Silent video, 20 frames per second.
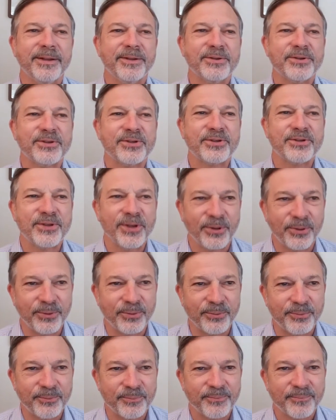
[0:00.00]

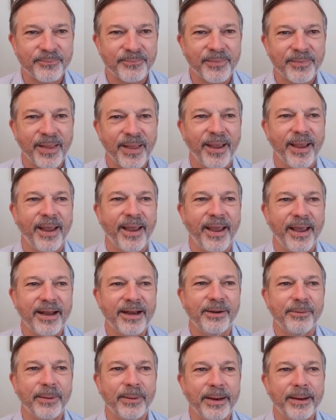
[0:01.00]
So,
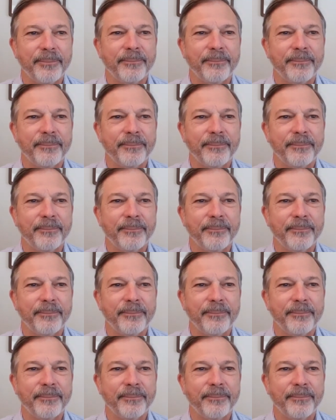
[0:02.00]
anyway,